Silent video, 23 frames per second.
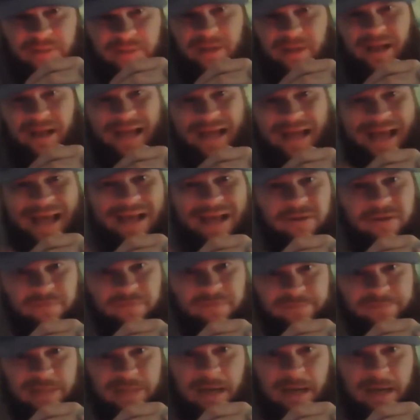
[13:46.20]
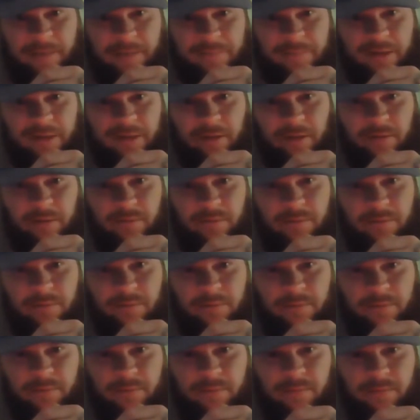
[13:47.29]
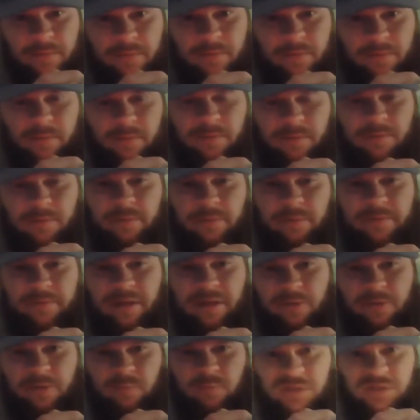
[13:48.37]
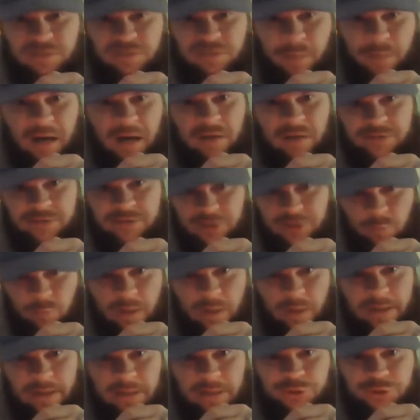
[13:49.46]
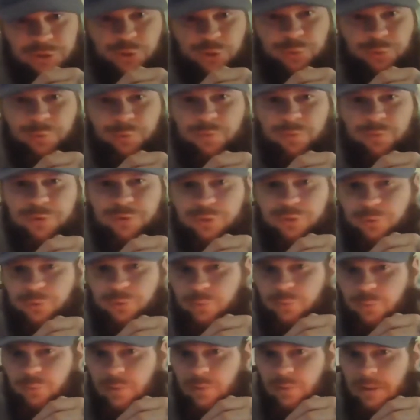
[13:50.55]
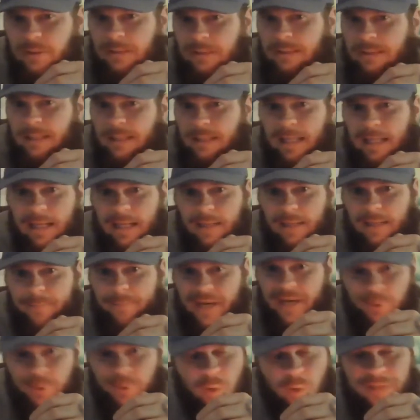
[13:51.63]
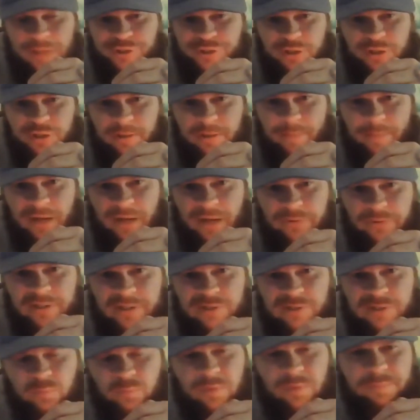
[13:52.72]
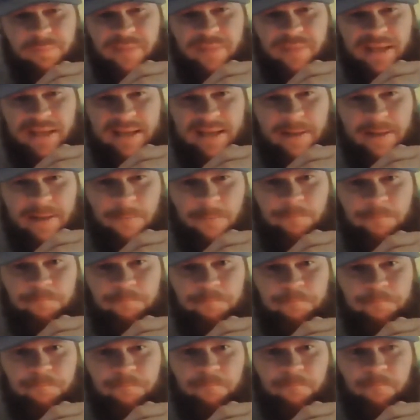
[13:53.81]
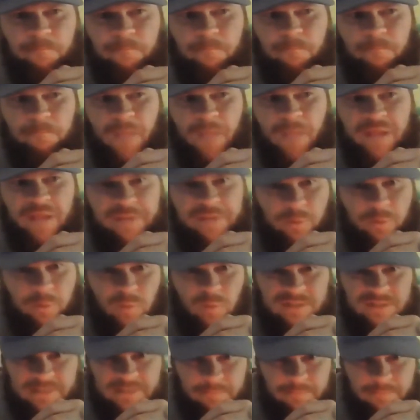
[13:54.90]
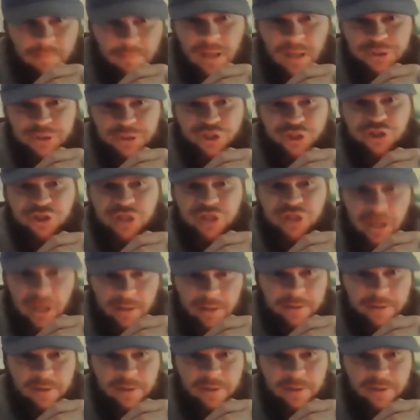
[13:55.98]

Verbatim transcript: ahead of time here that a response or whatnot to to uh, my question about this would be there wasn't much done